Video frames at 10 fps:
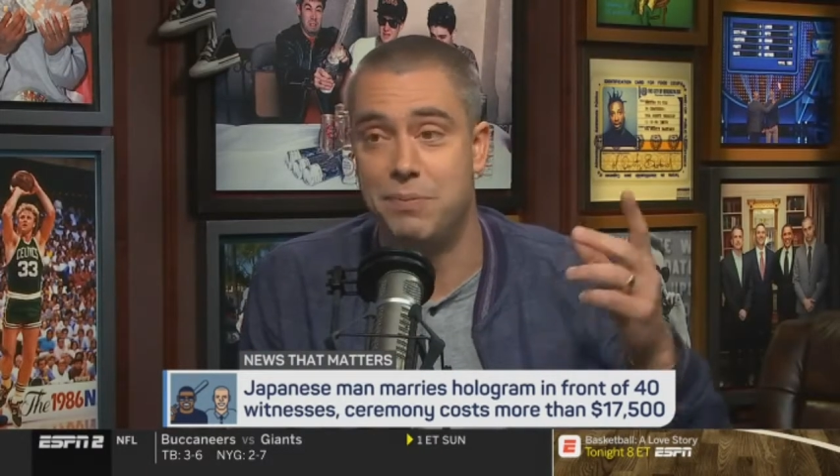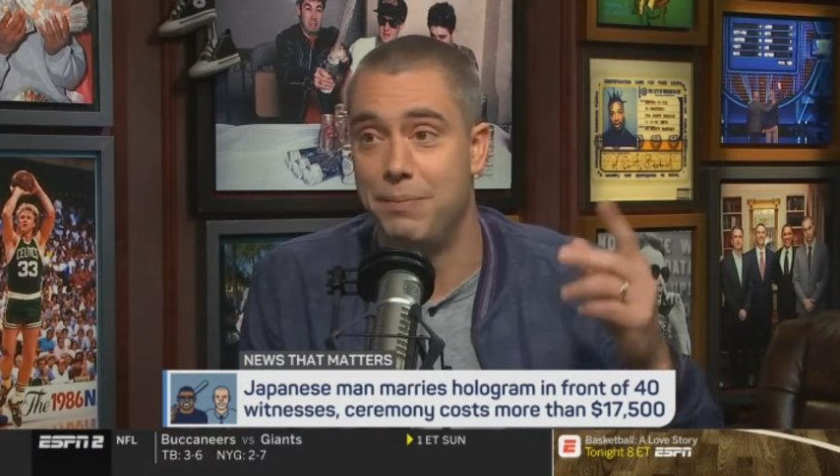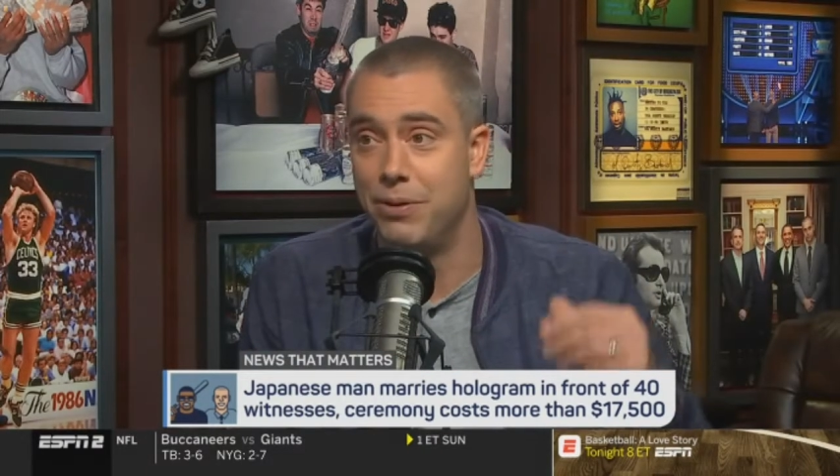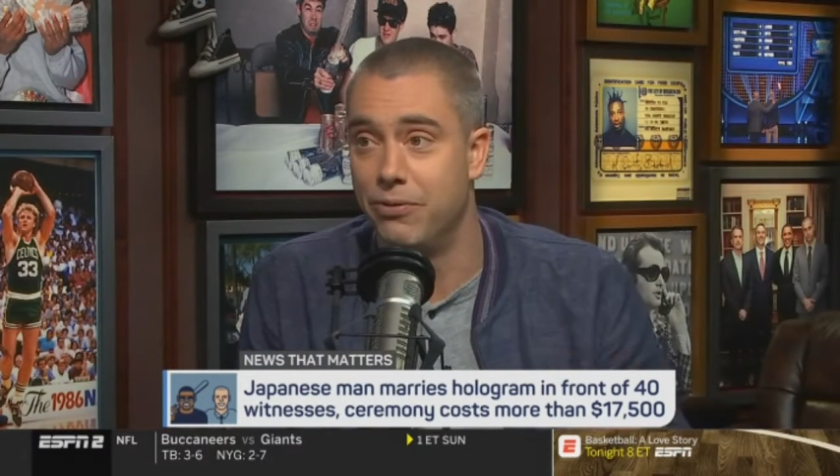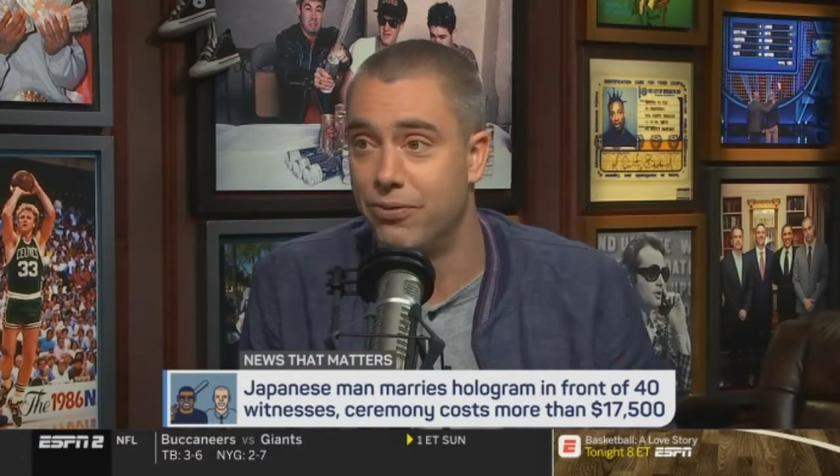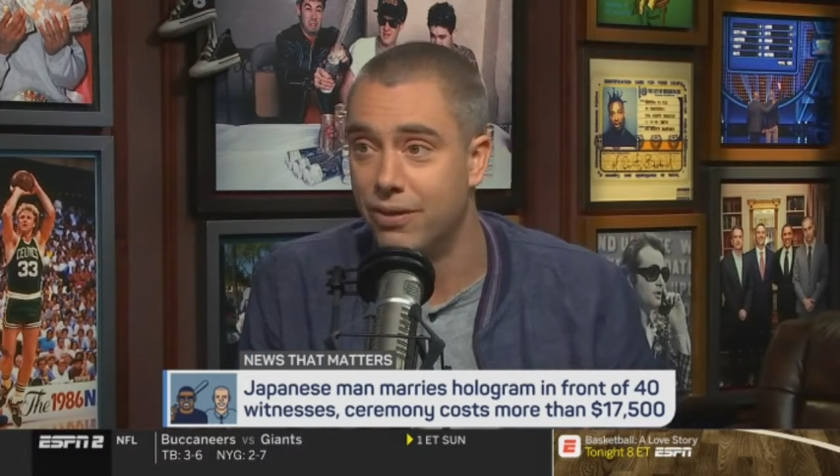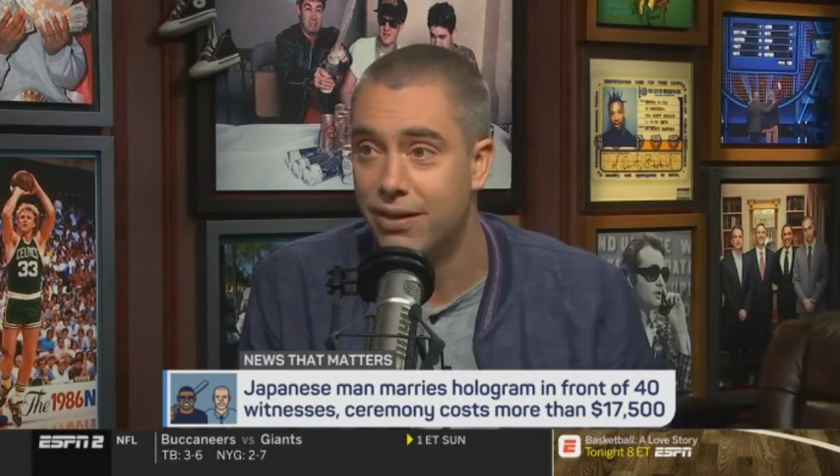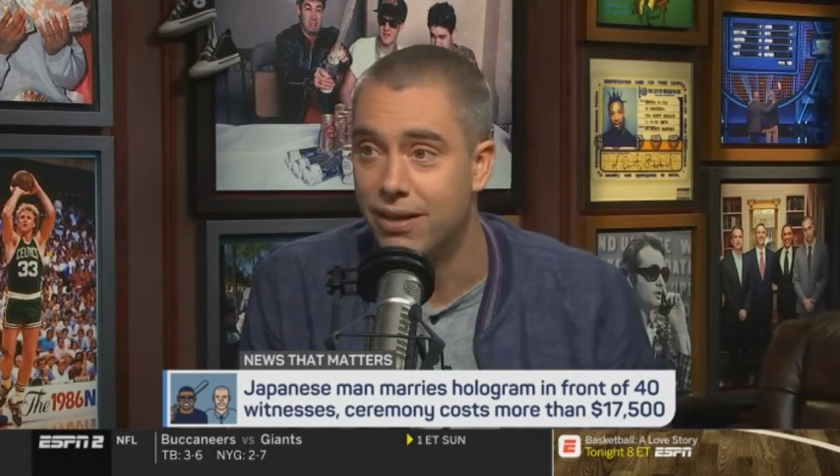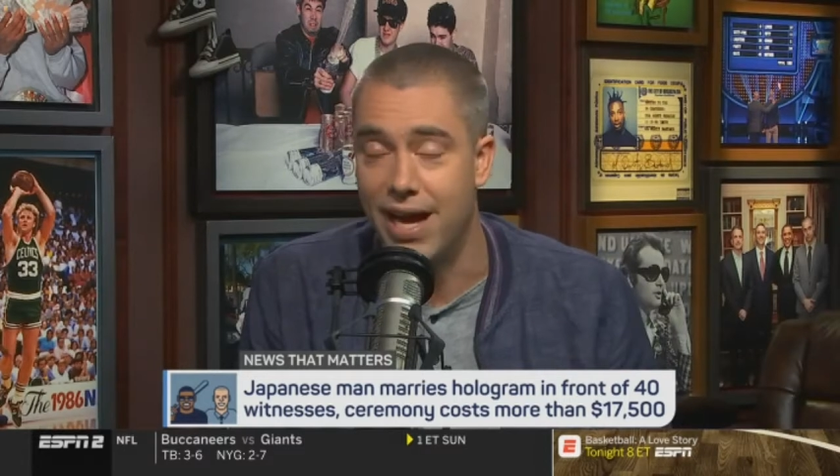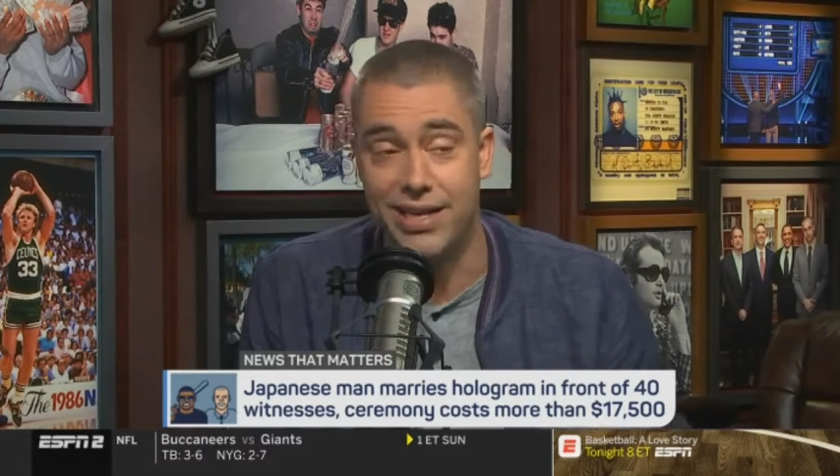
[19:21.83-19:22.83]
I need this to be
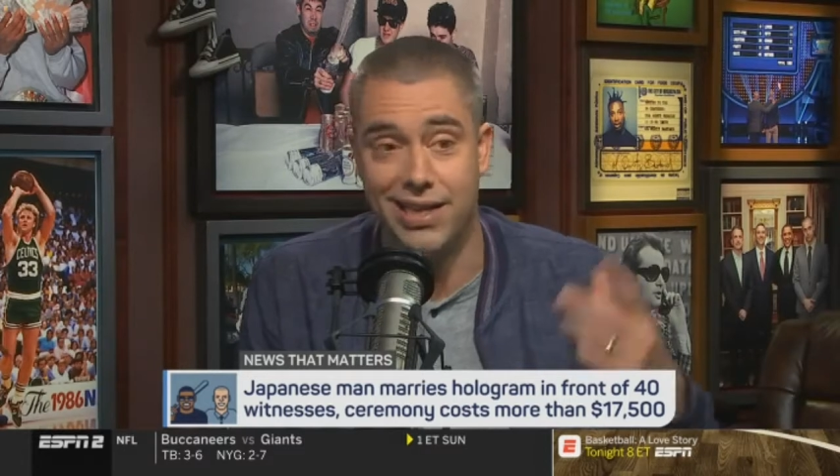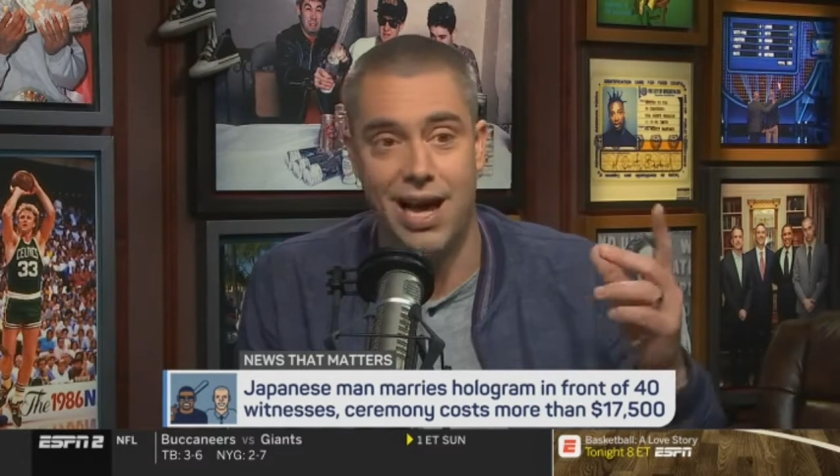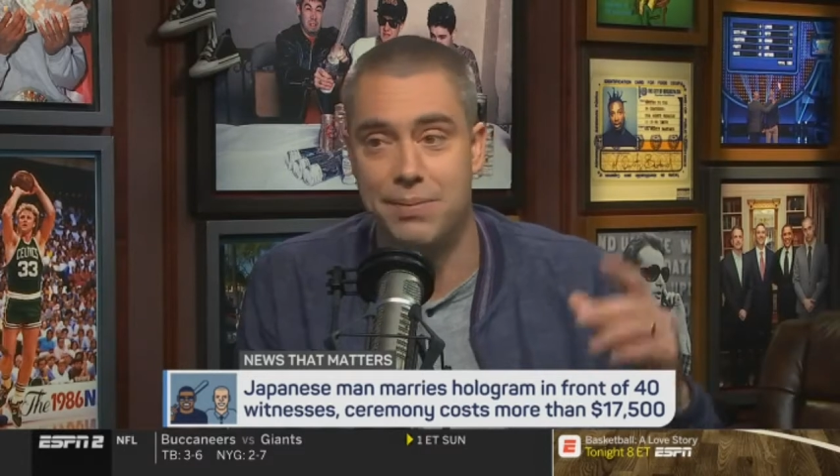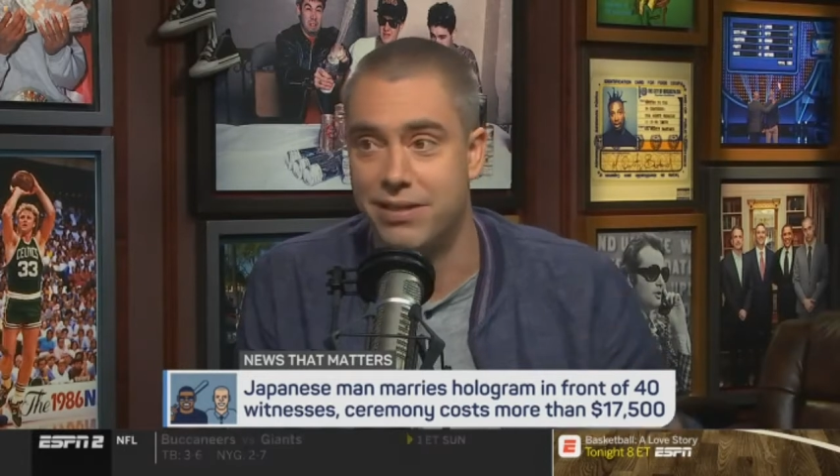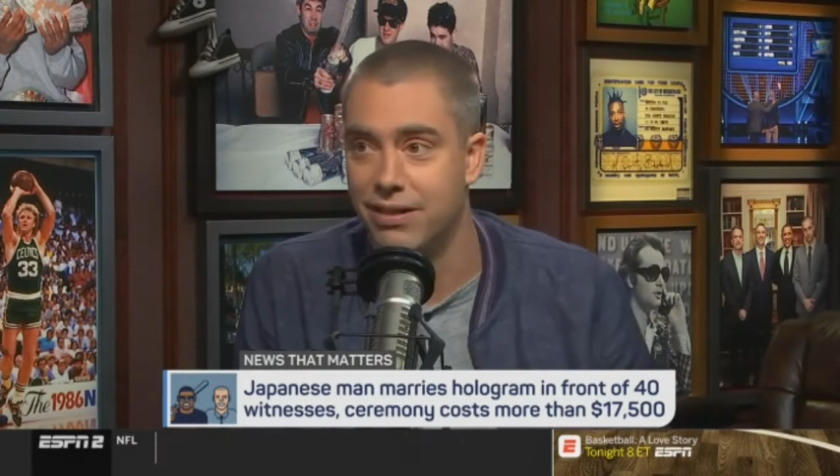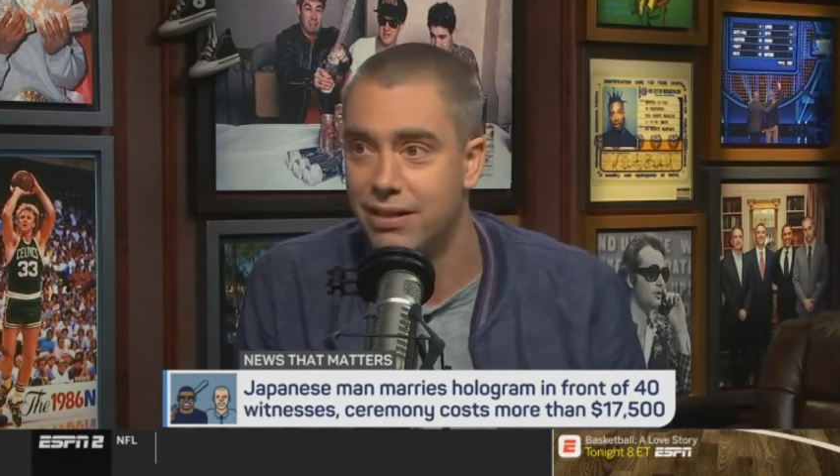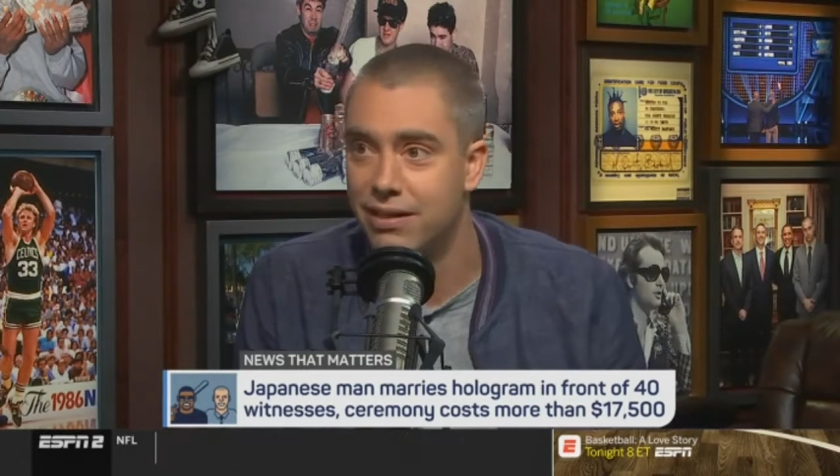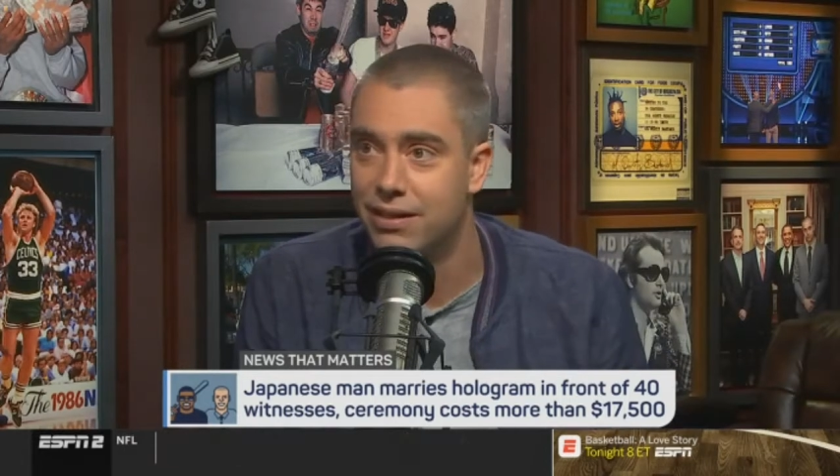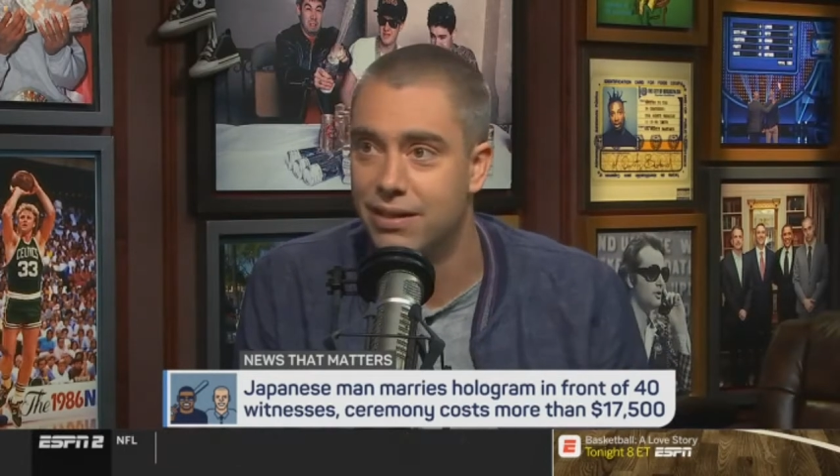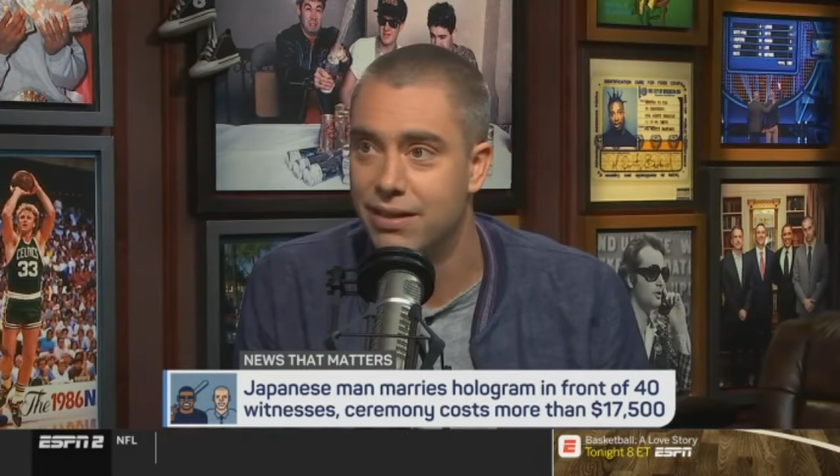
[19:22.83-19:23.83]
beautiful. I need
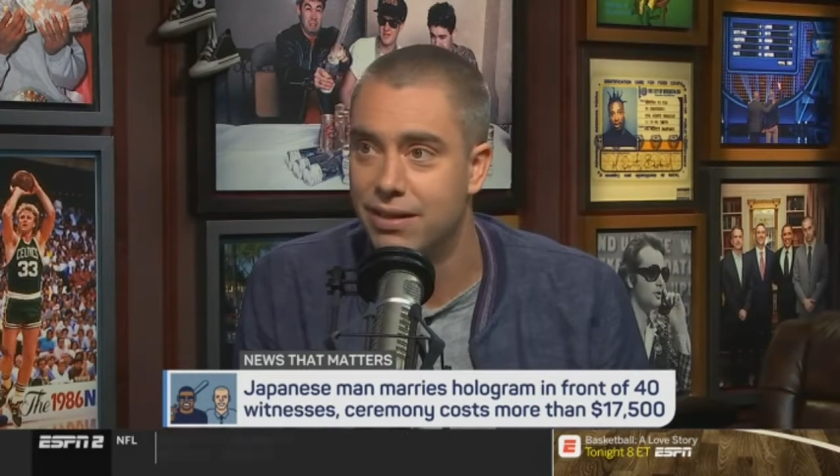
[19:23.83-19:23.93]
lobster.